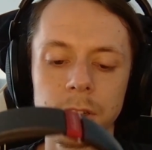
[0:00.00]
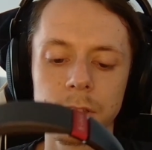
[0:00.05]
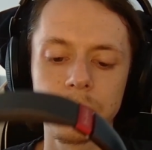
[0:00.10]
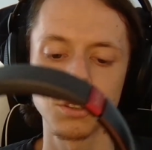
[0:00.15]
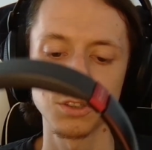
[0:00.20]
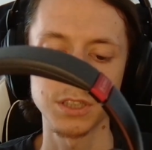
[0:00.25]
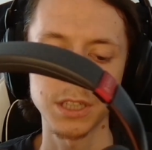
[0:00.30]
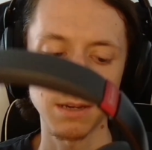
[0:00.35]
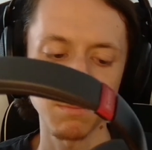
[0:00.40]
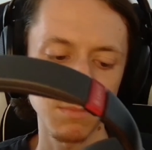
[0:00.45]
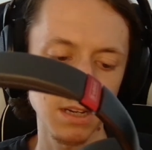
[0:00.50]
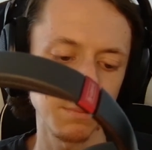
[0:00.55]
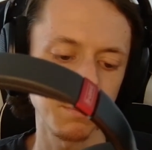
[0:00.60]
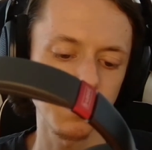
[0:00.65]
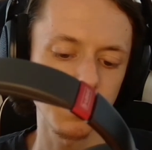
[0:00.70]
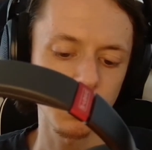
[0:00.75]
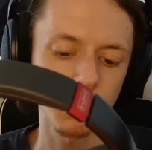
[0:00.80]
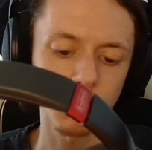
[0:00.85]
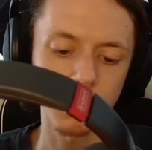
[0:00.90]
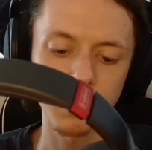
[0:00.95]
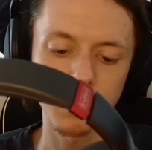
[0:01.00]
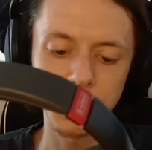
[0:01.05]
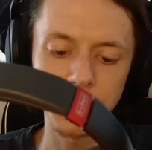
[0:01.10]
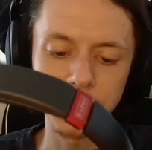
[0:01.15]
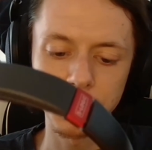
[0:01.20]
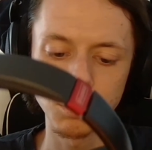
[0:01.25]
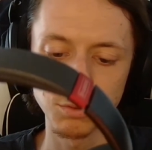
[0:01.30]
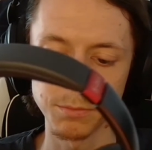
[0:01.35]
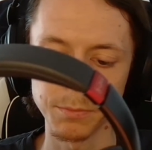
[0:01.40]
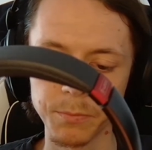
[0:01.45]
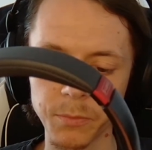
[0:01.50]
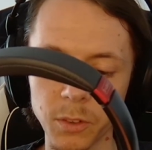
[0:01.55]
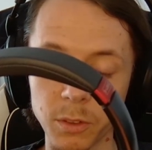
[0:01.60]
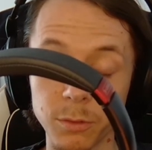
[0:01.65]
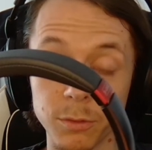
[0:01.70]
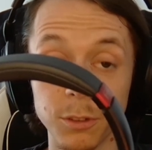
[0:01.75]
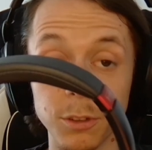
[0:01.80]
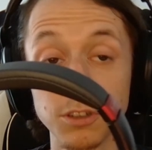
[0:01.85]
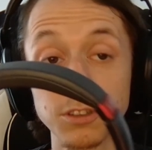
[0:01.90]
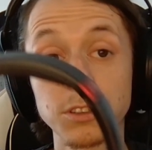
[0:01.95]
To sum up the review,
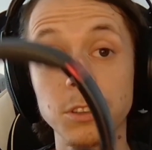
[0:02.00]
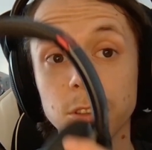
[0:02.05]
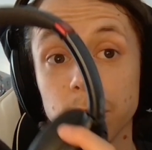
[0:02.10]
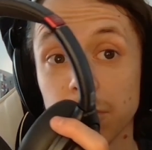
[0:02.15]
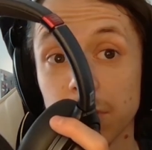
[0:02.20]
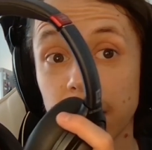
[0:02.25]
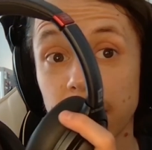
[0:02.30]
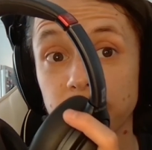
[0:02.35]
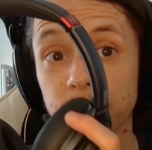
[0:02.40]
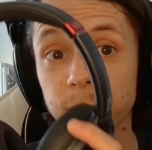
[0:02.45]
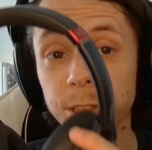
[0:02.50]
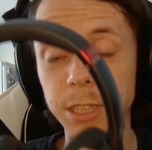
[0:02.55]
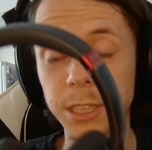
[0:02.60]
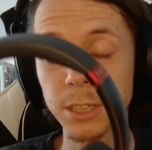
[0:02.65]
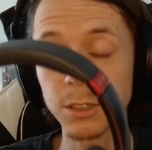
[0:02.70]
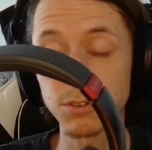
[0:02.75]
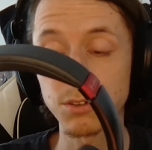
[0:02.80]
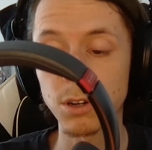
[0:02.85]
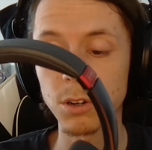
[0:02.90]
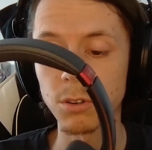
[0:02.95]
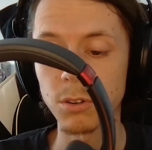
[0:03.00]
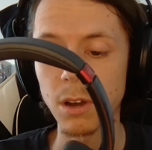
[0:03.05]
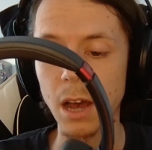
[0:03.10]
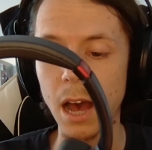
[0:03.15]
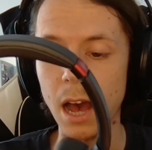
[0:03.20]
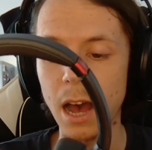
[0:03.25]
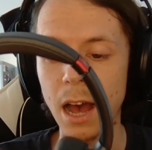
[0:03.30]
for €200,